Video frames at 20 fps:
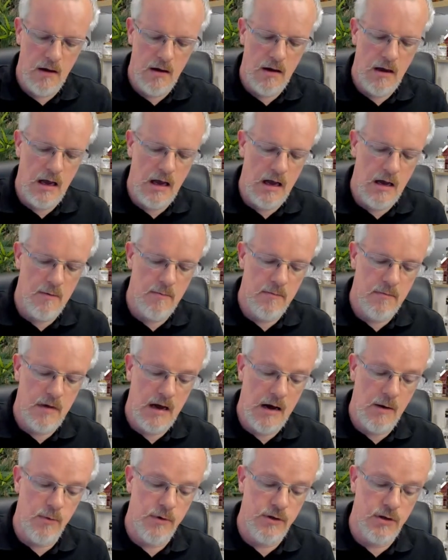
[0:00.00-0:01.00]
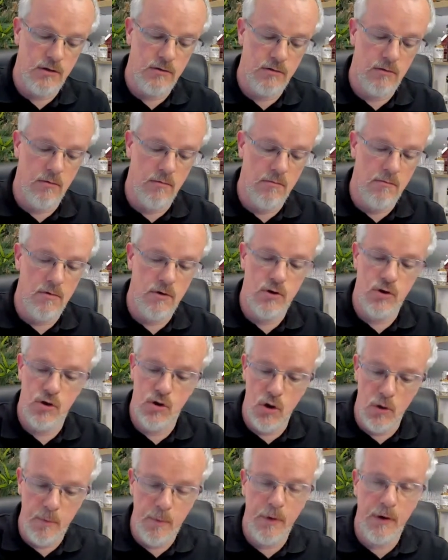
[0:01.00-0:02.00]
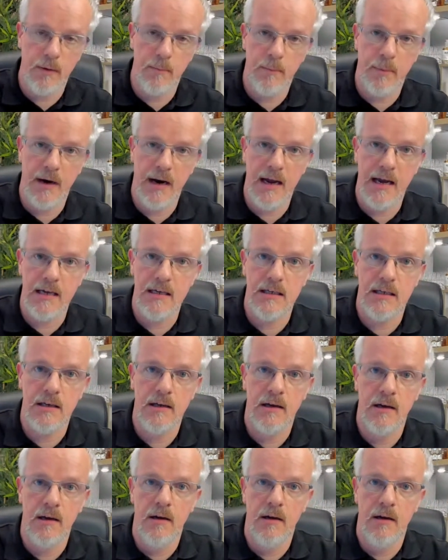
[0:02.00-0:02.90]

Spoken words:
I was super impressed.